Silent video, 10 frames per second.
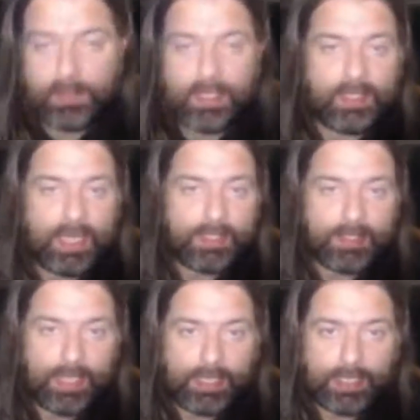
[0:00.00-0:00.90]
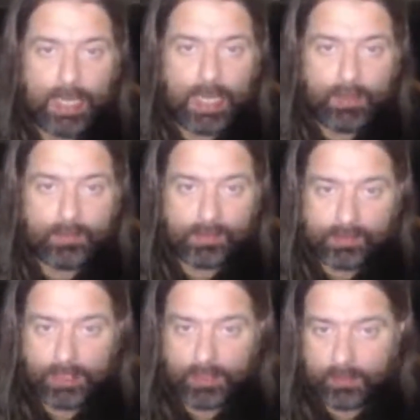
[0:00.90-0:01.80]
Being that said, I
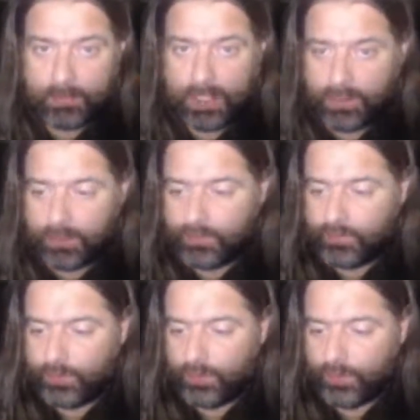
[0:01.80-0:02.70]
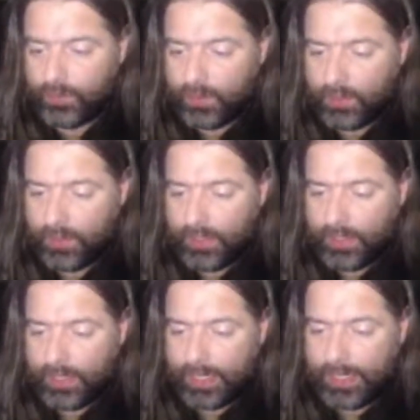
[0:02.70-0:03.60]
was getting a major flu
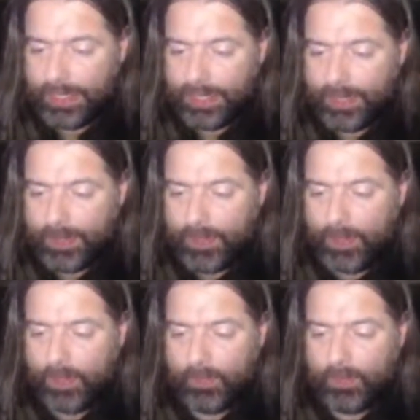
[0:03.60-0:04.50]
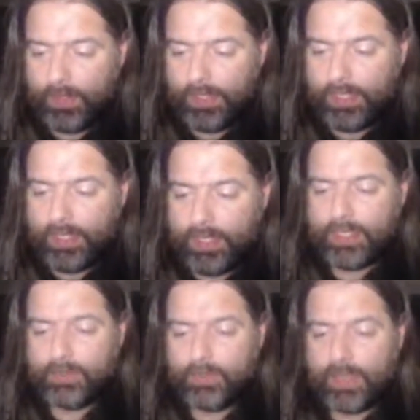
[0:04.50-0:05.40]

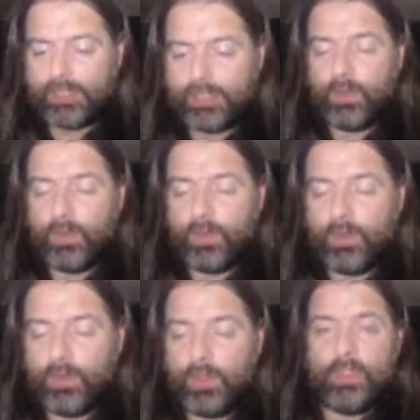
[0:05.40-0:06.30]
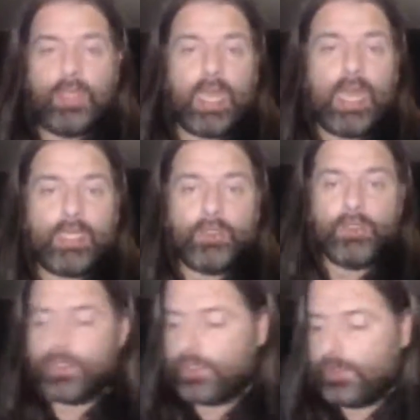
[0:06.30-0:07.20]
in that way. So I
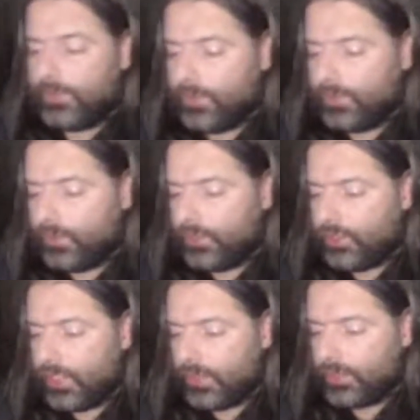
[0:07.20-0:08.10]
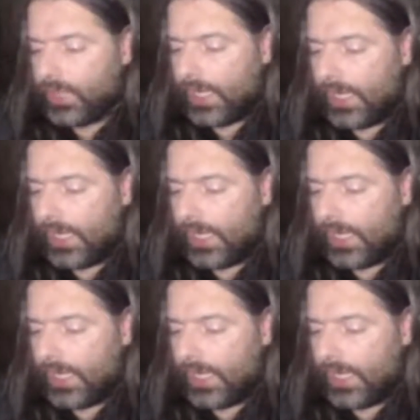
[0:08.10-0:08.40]
could not even do the shows.